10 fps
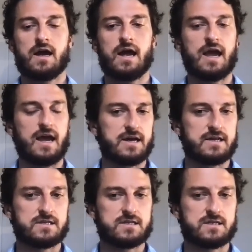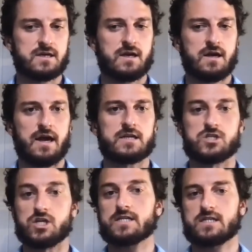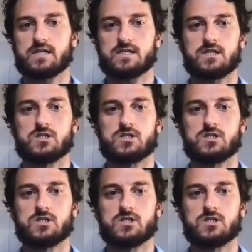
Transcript: hands, and justice and